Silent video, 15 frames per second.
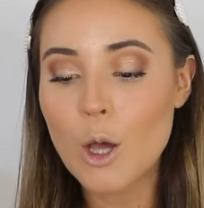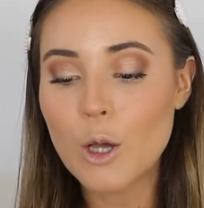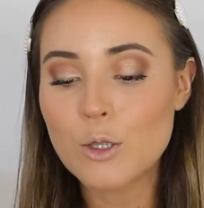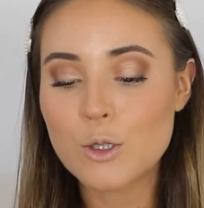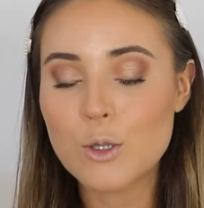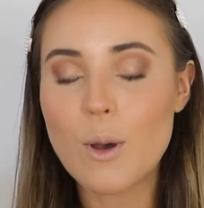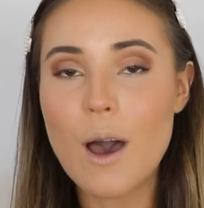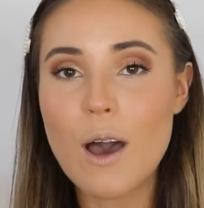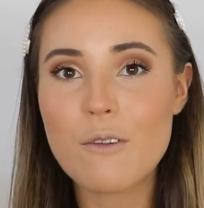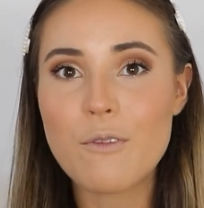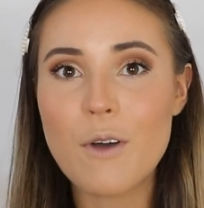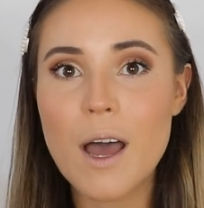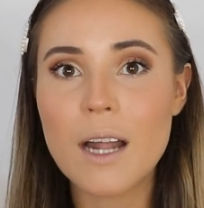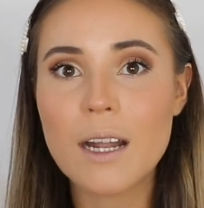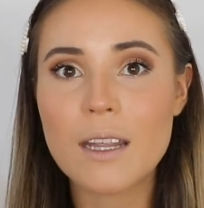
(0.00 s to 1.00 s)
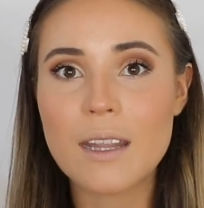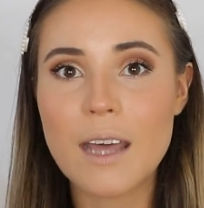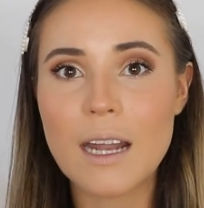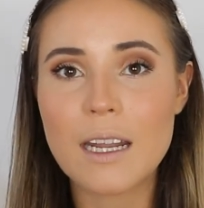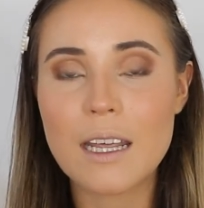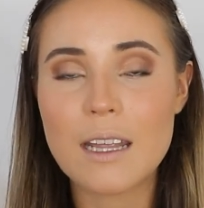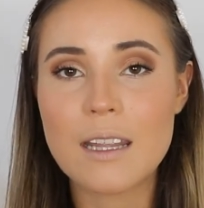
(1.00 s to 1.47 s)
So I find
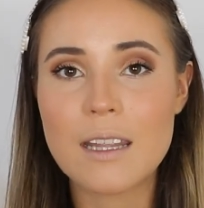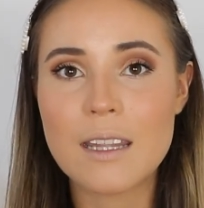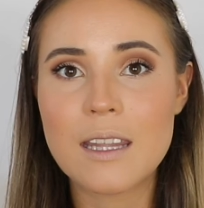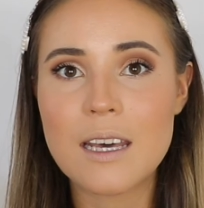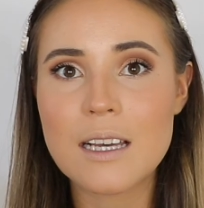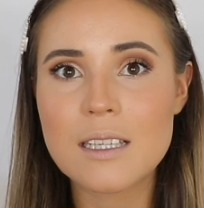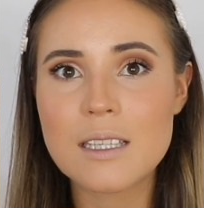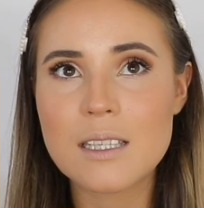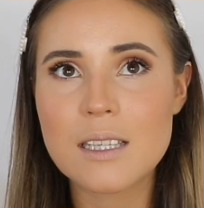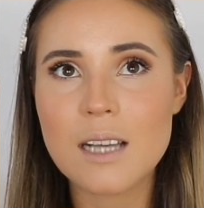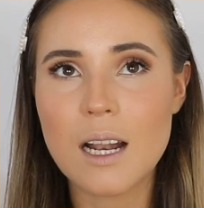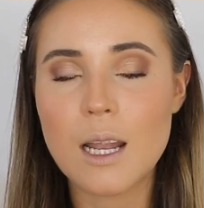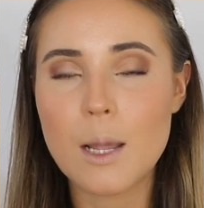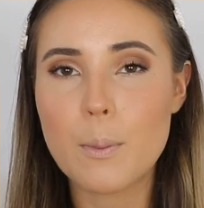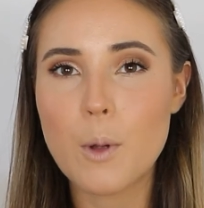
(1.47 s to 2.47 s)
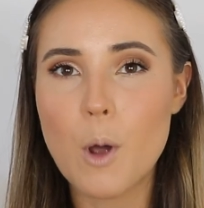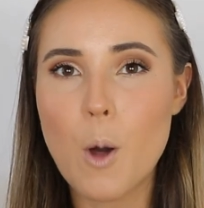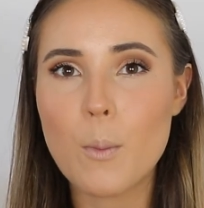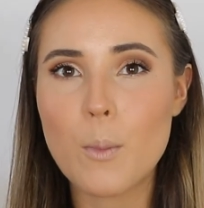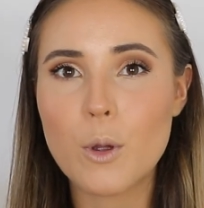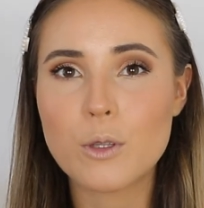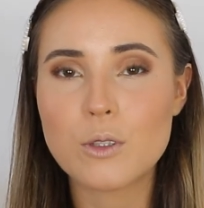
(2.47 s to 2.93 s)
that this lip
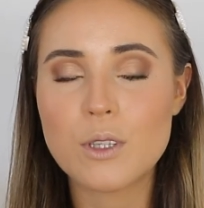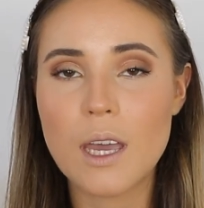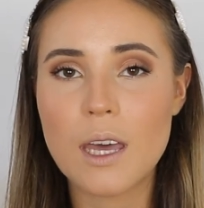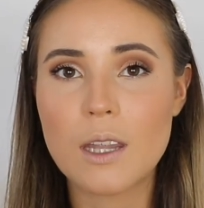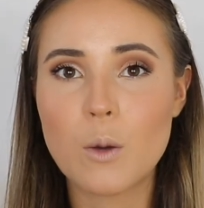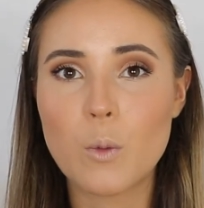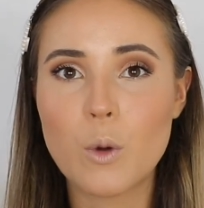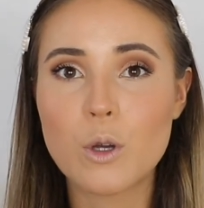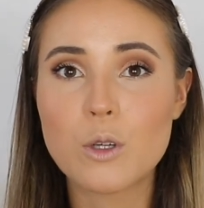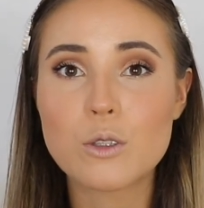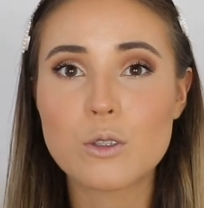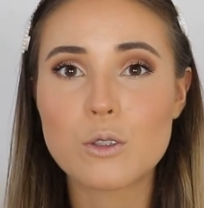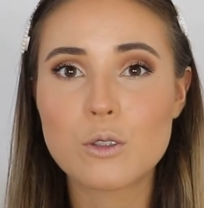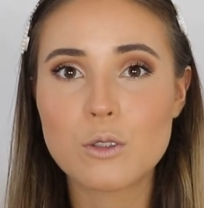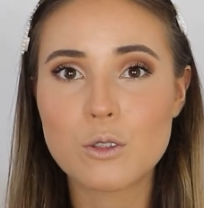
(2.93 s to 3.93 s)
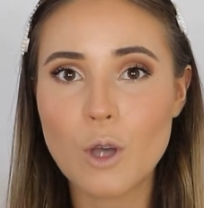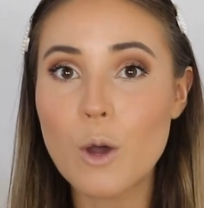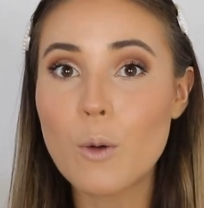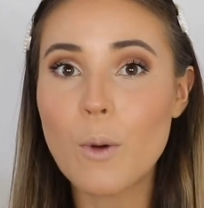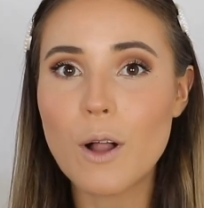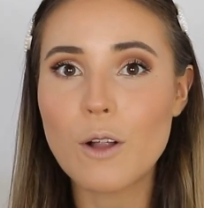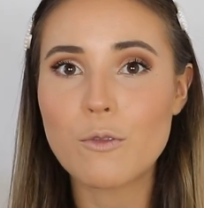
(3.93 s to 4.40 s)
combo together works
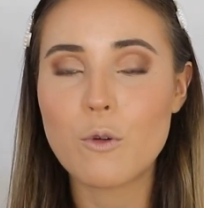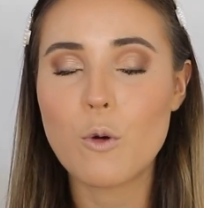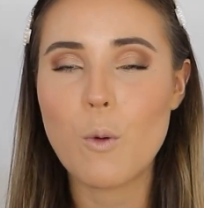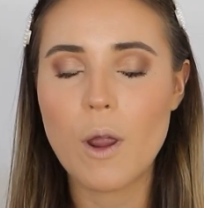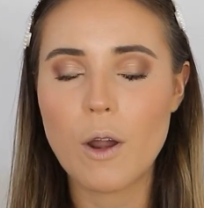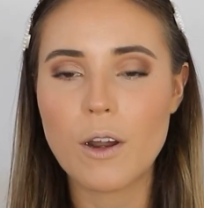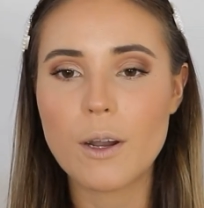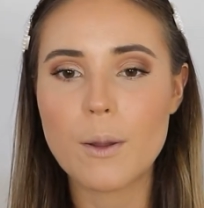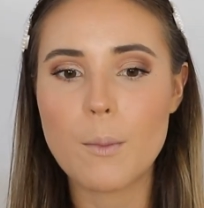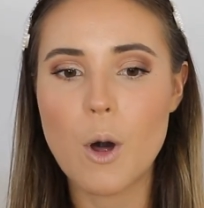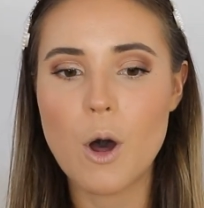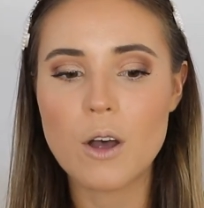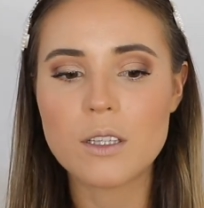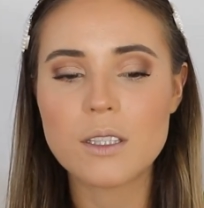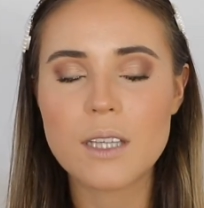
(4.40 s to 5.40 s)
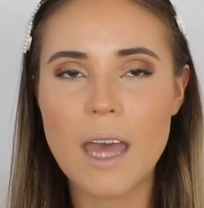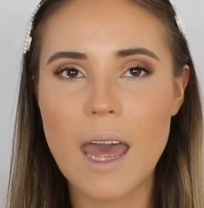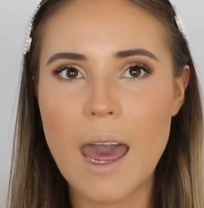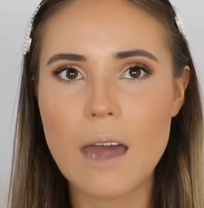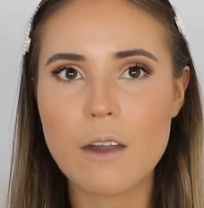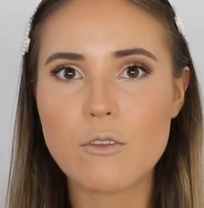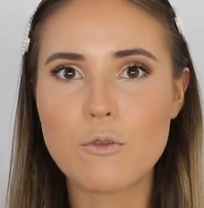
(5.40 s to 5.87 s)
so well for wearing a mask
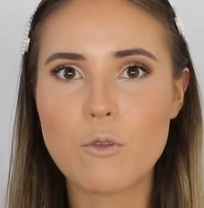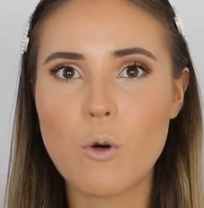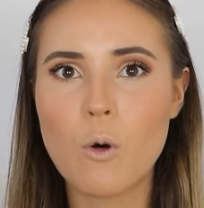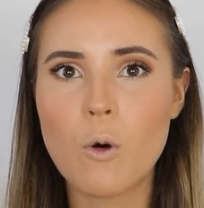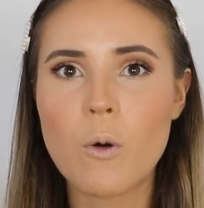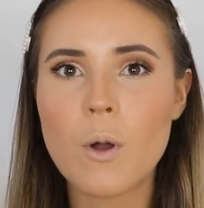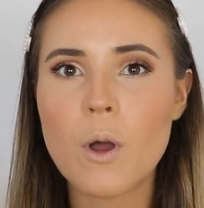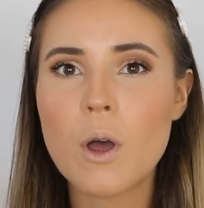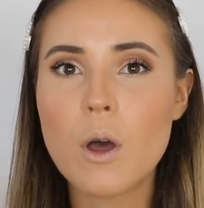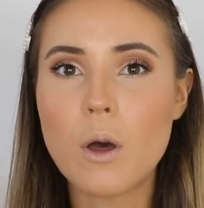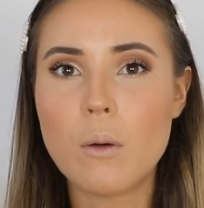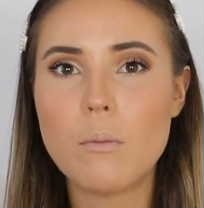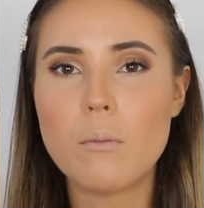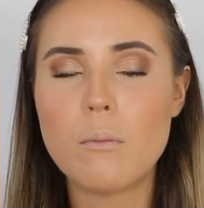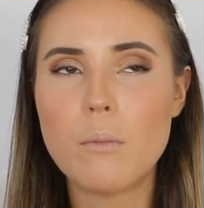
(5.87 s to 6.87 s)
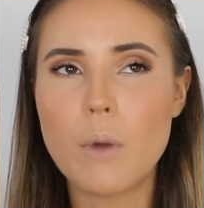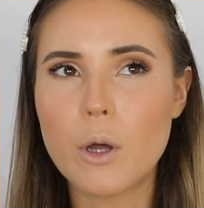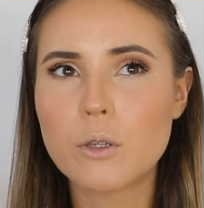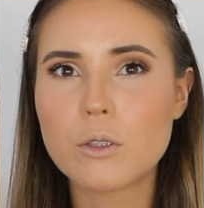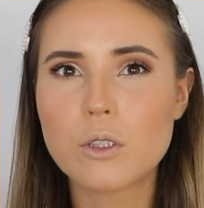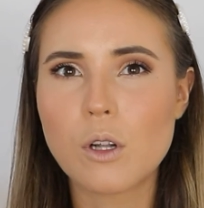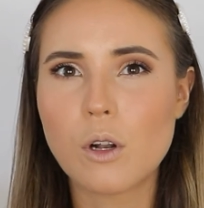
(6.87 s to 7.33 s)
and for
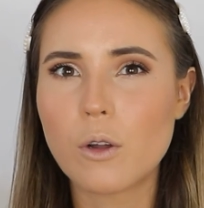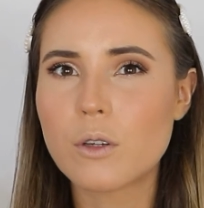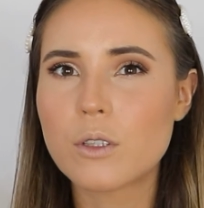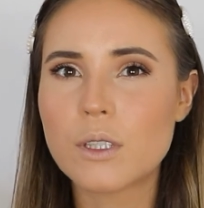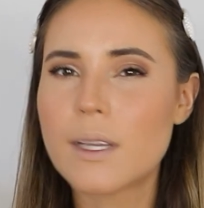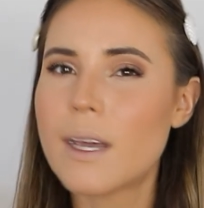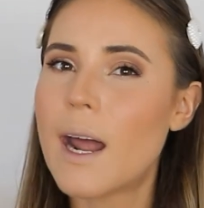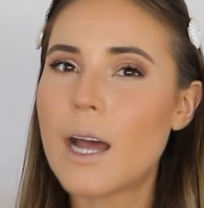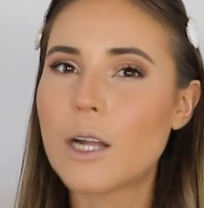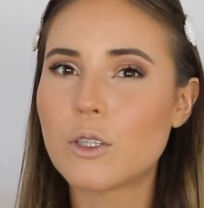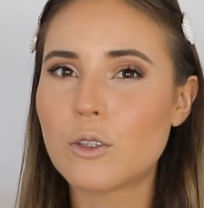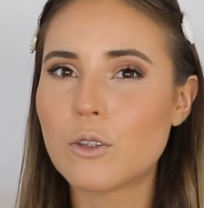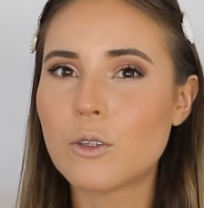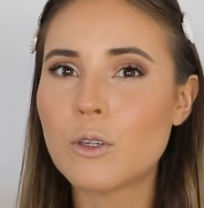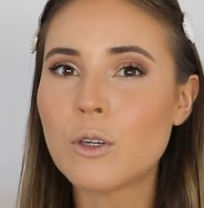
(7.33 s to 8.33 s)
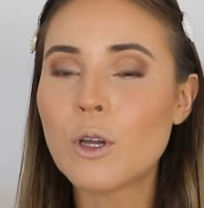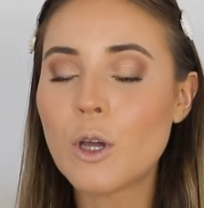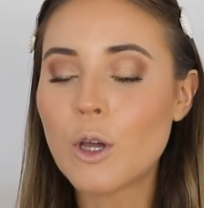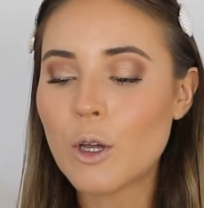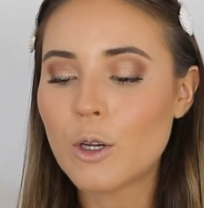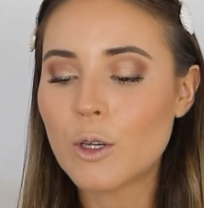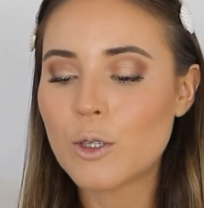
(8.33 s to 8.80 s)
most looks that I do.
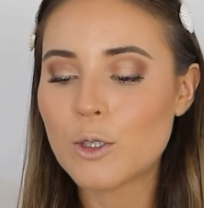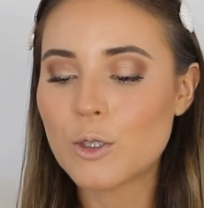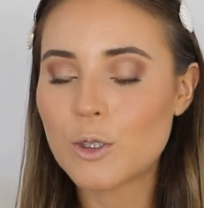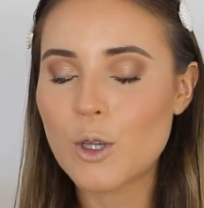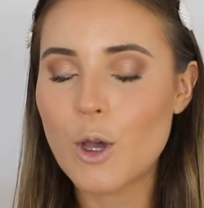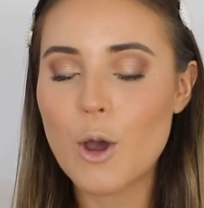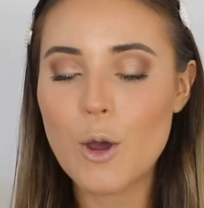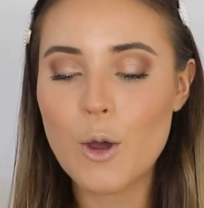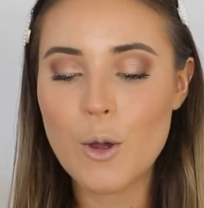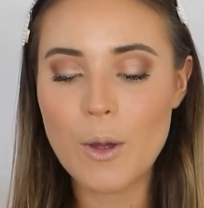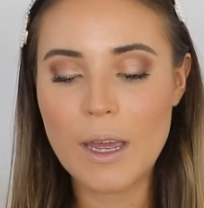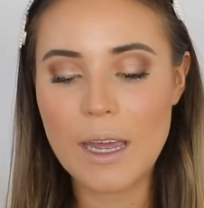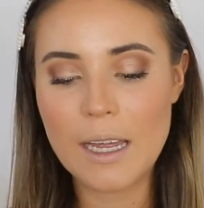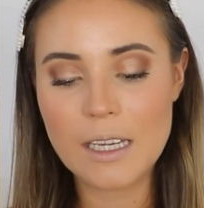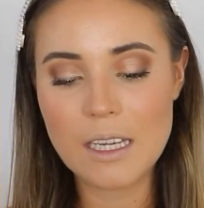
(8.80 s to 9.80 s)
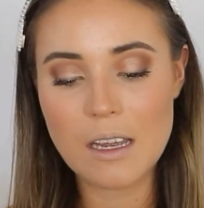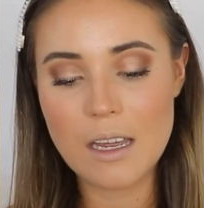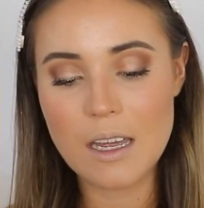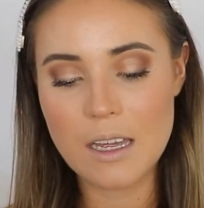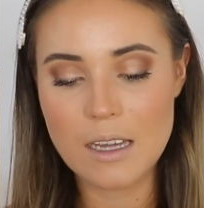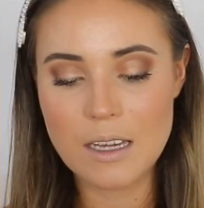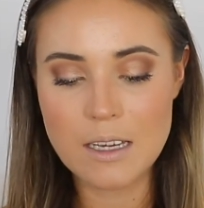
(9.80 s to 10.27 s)
So it
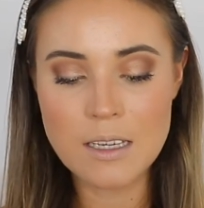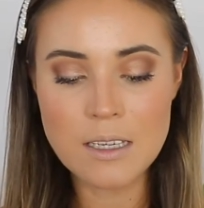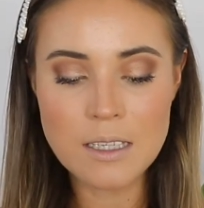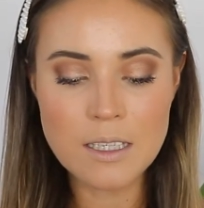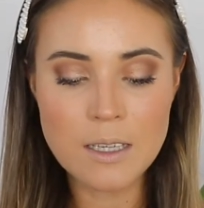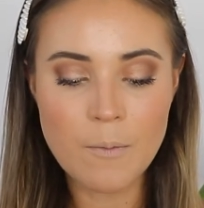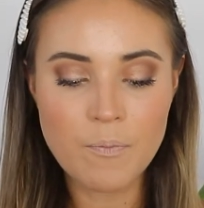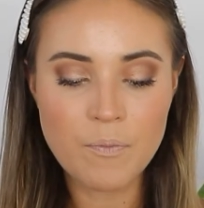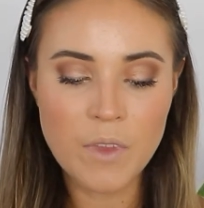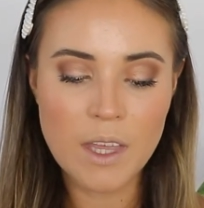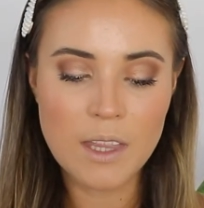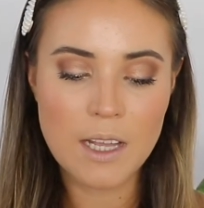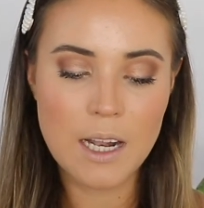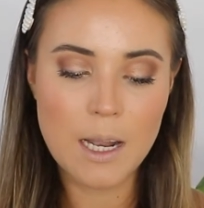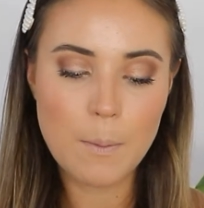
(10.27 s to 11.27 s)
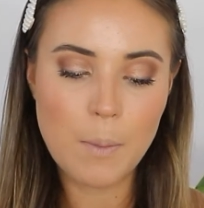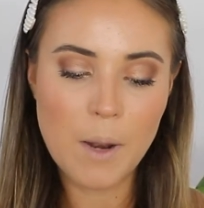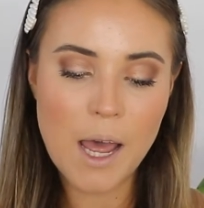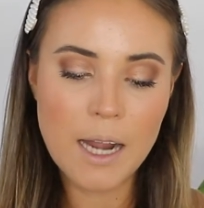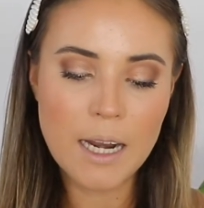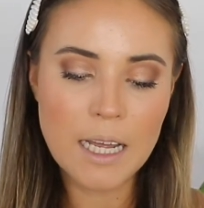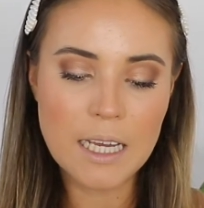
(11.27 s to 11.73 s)
is, the lip
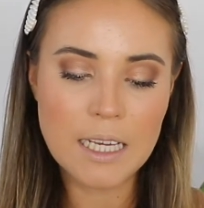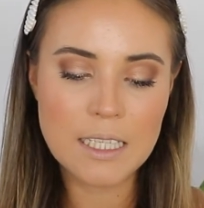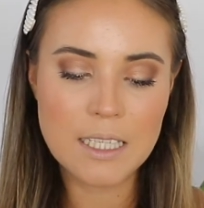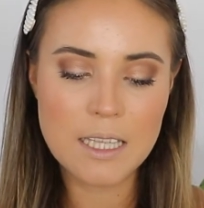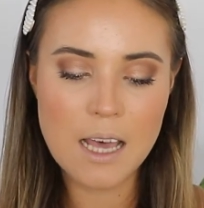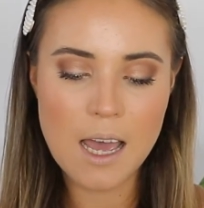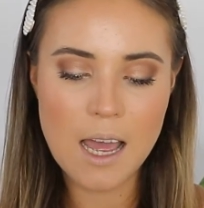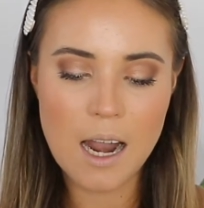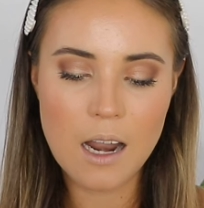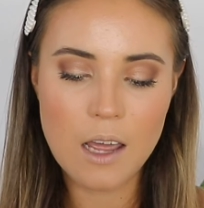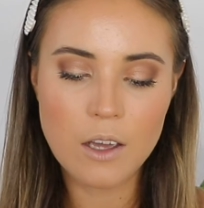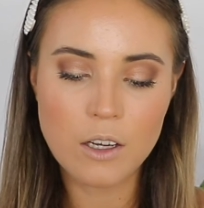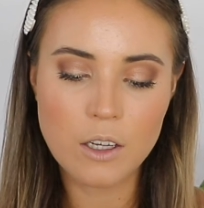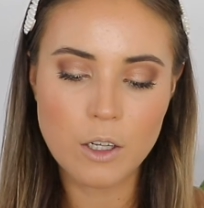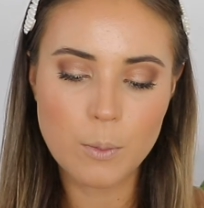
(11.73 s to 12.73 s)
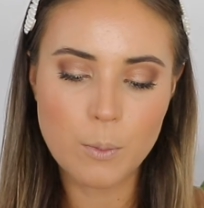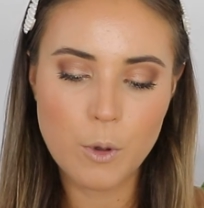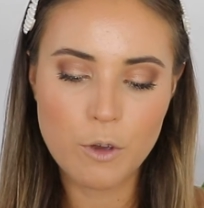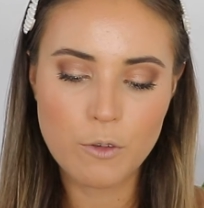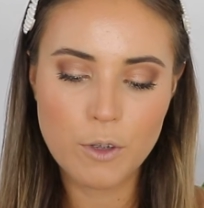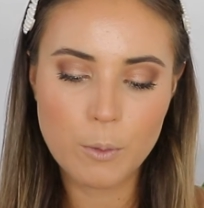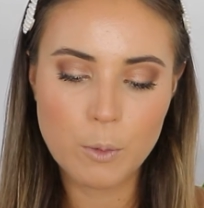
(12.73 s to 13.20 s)
liner is the LA Girl
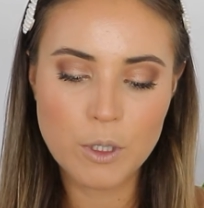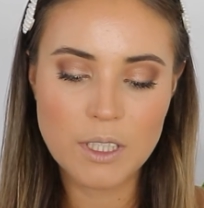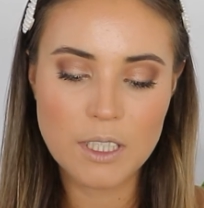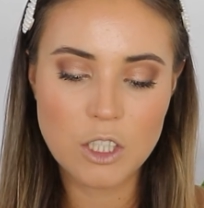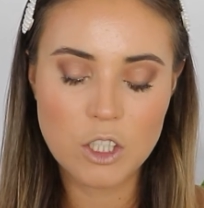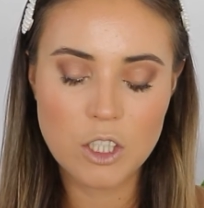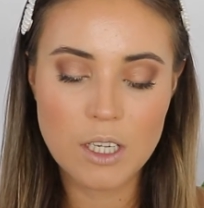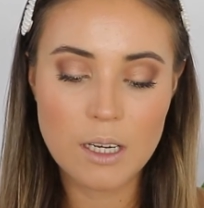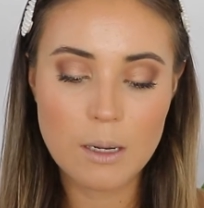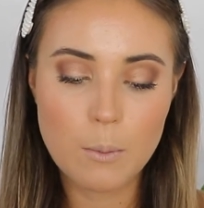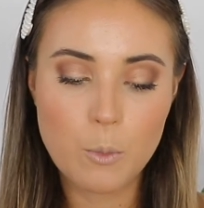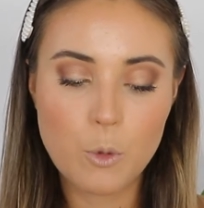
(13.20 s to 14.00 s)
Perfect Precision